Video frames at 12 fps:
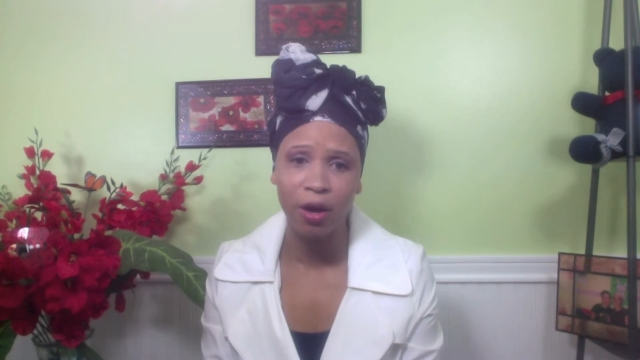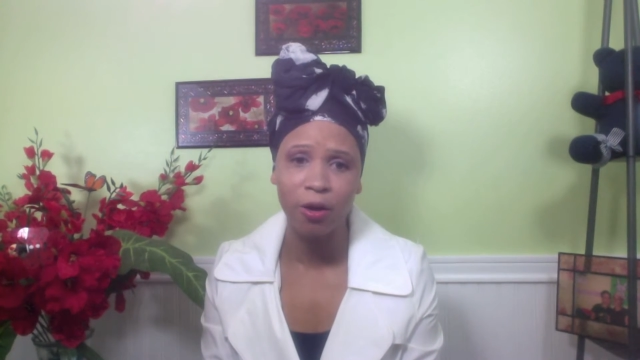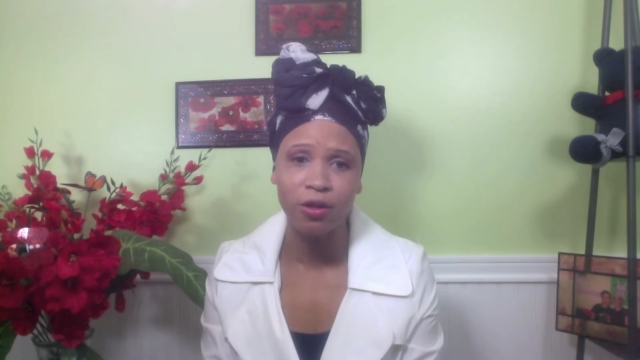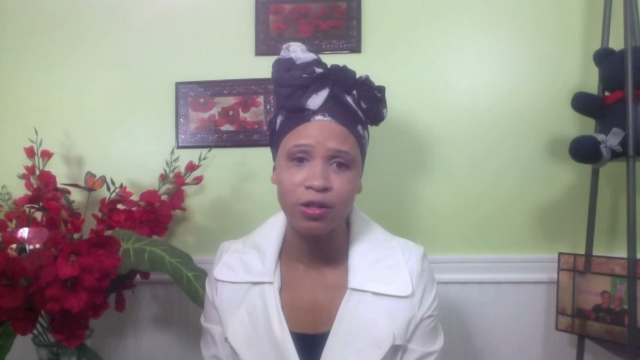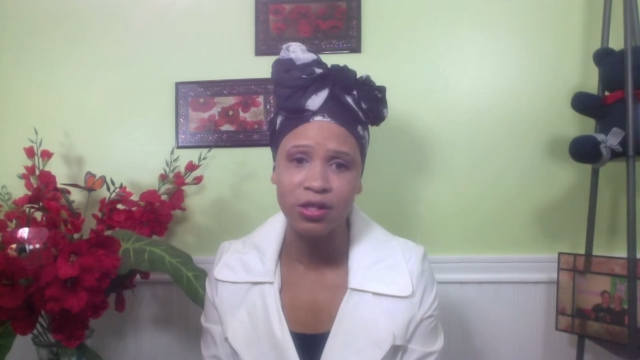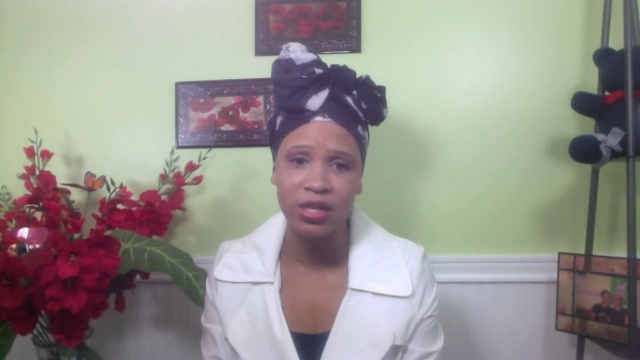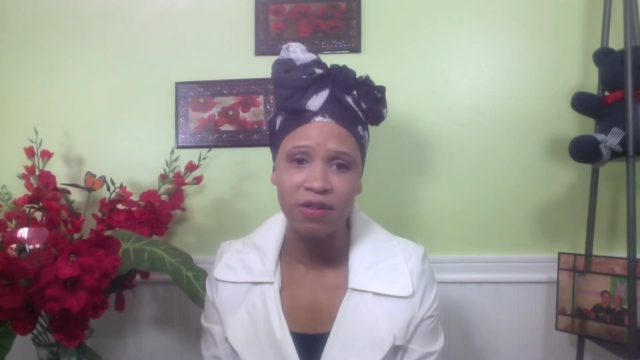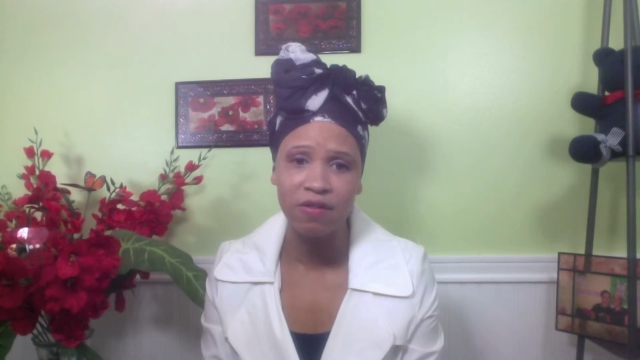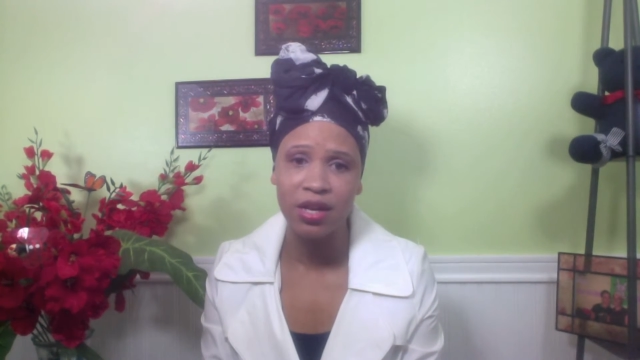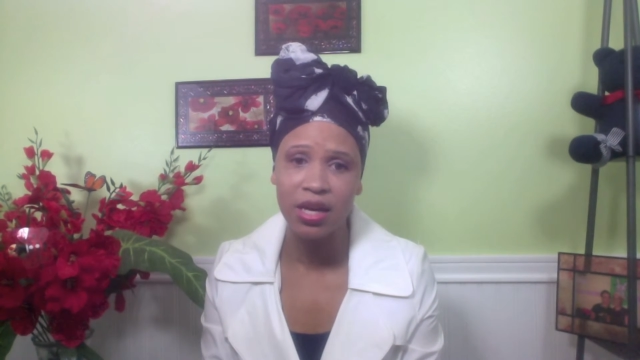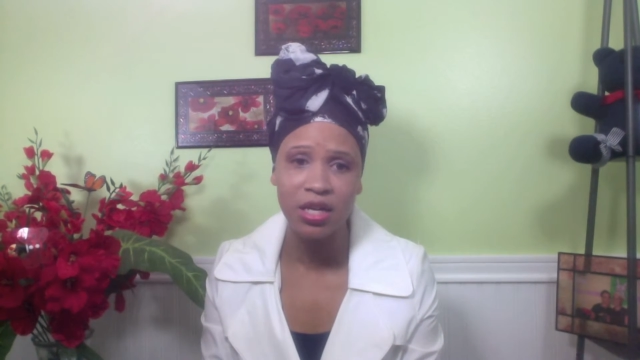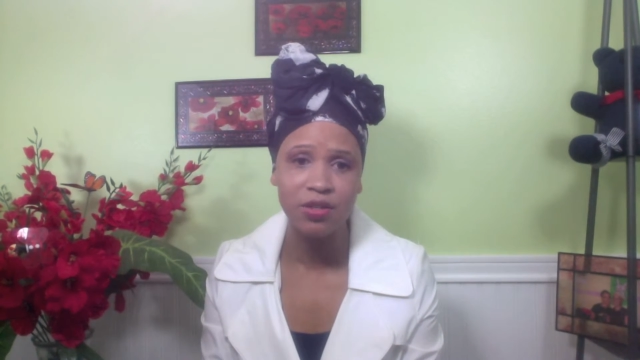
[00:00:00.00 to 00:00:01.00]
all those
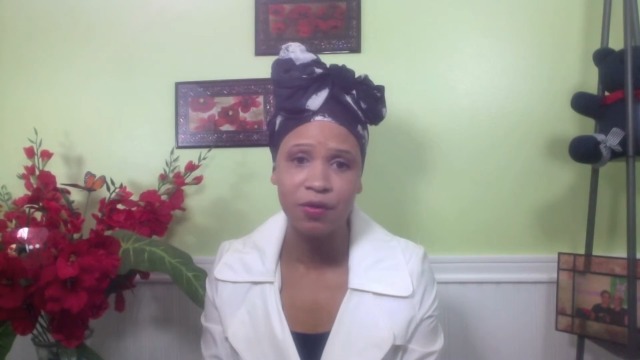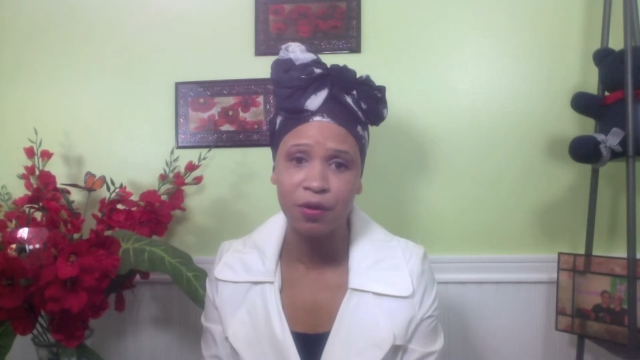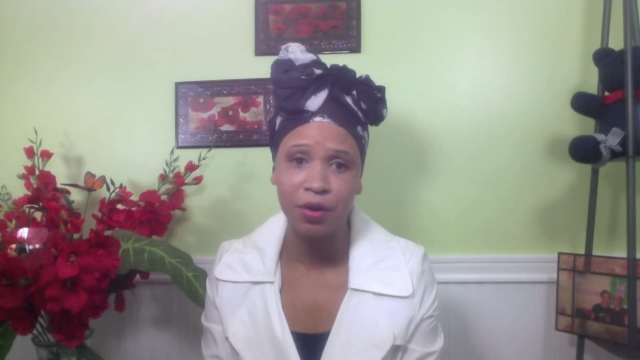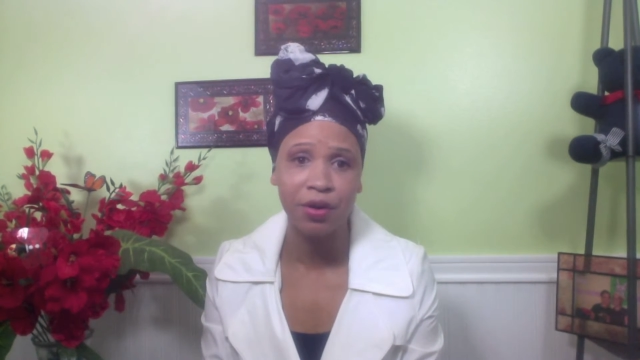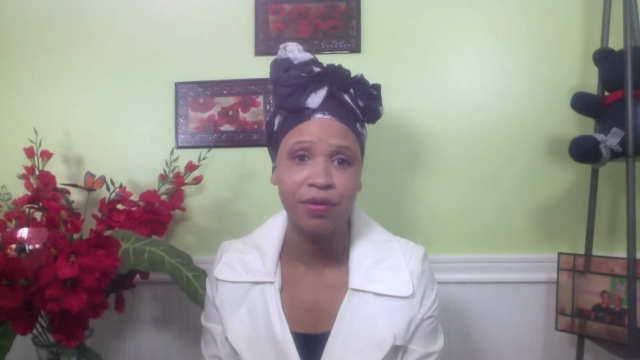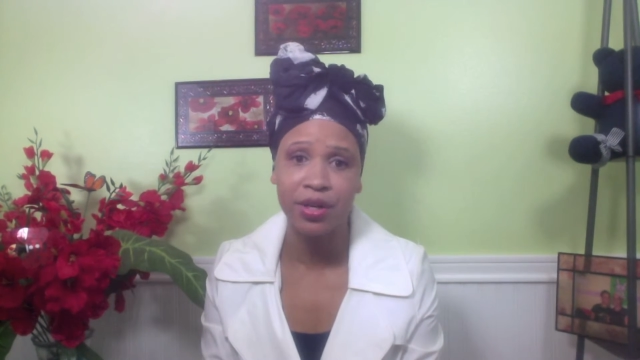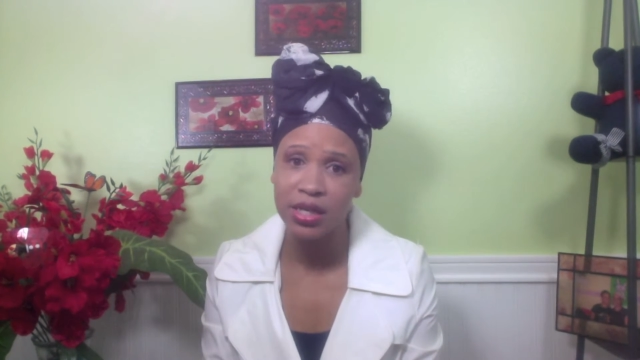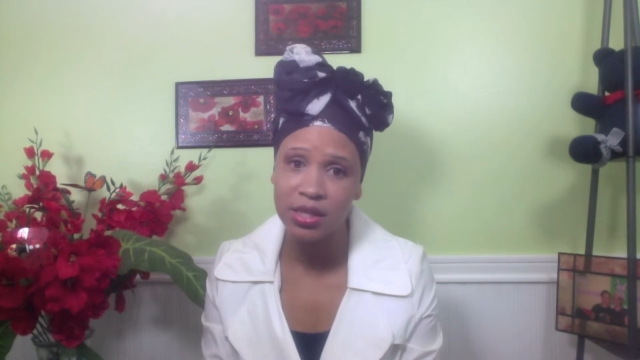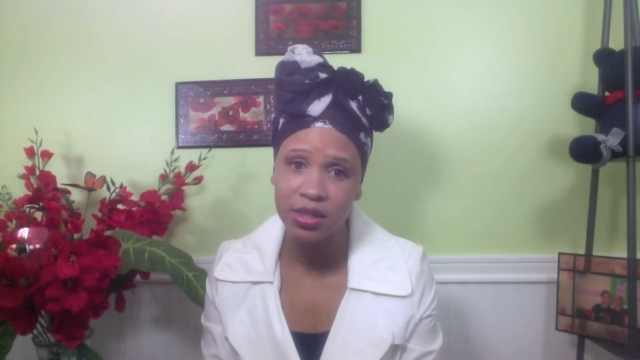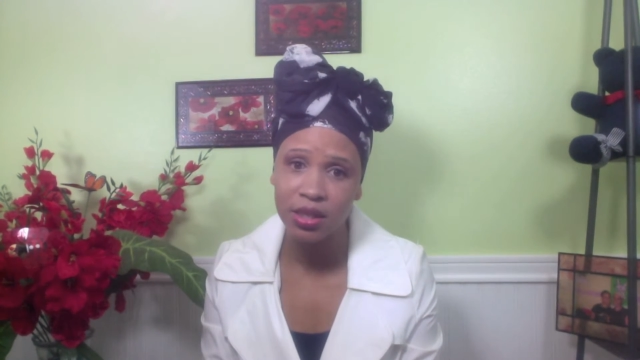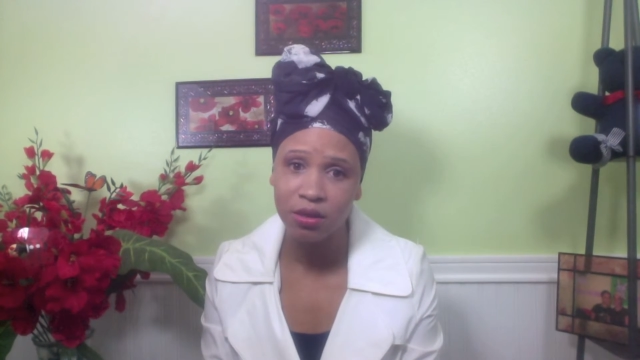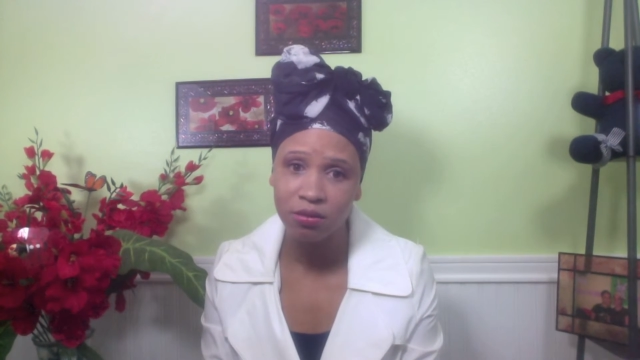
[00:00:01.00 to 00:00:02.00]
DVDs for a
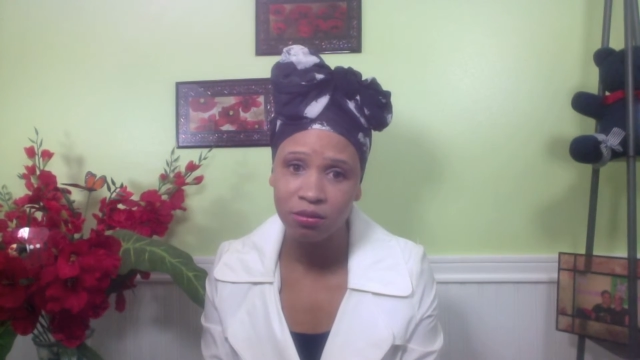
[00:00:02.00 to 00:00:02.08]
reason.